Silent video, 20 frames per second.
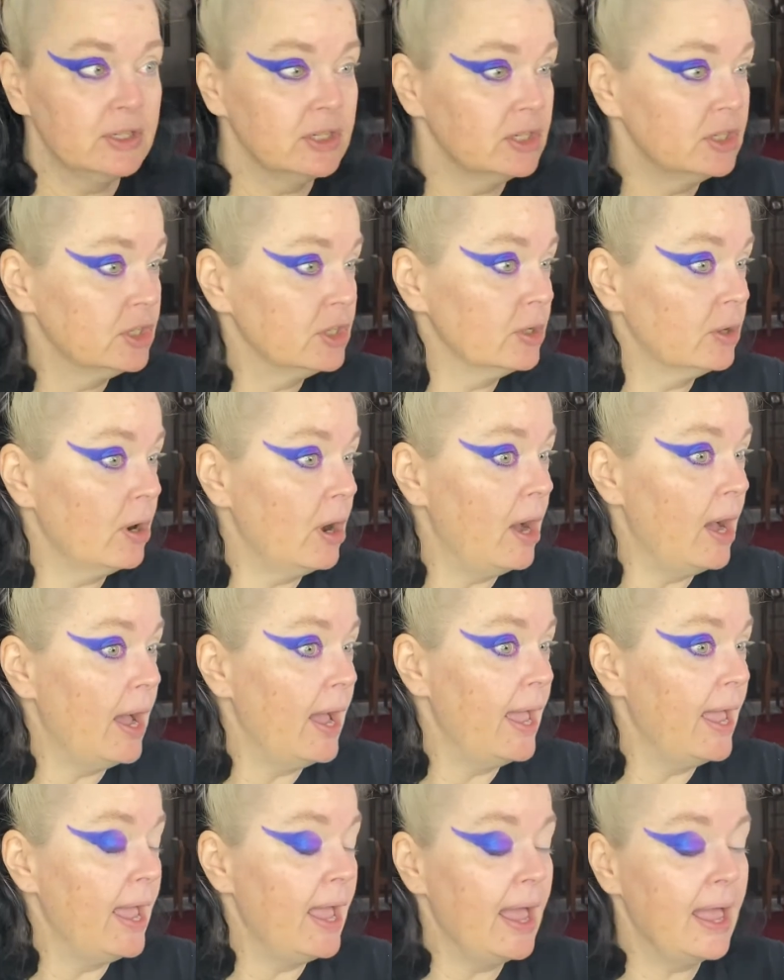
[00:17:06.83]

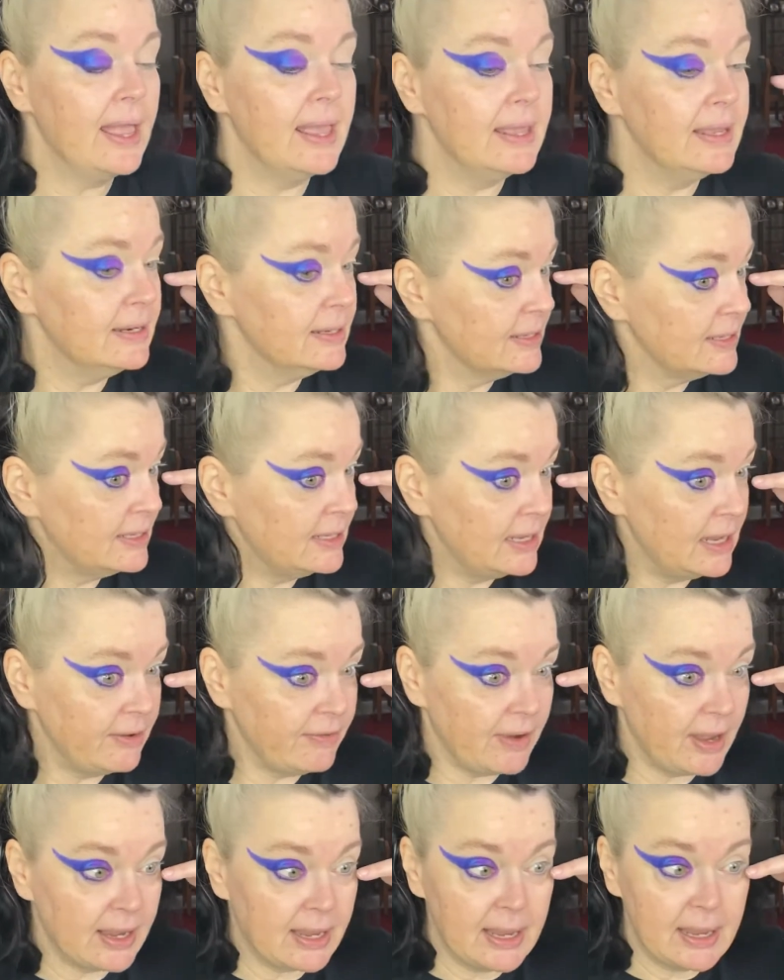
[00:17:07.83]
try and see if I
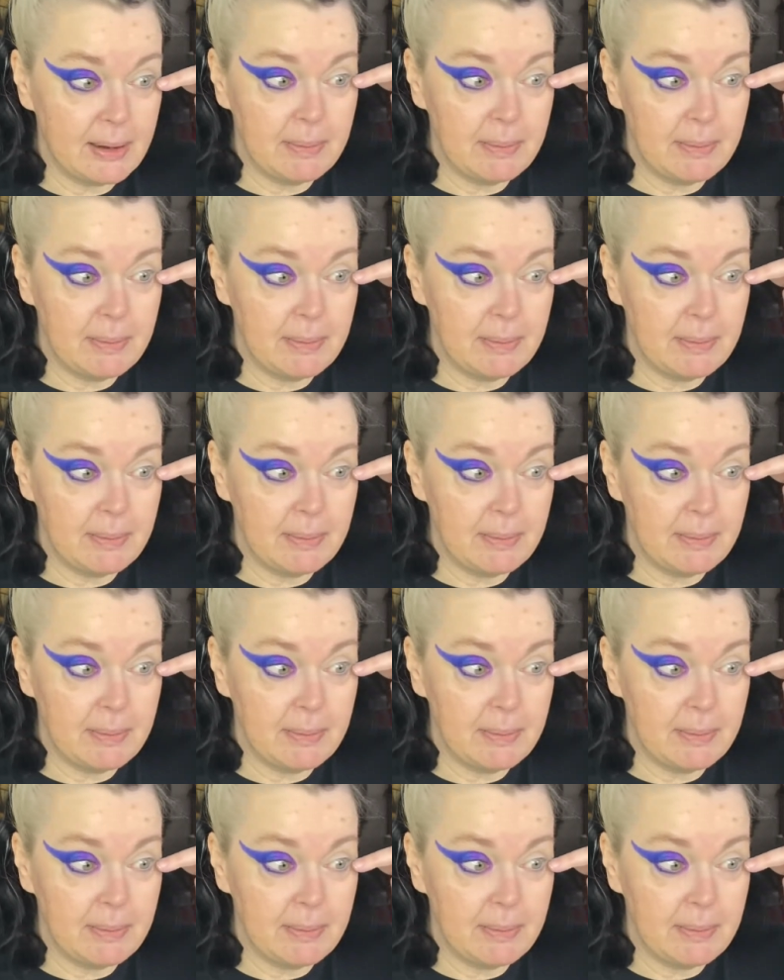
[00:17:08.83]
can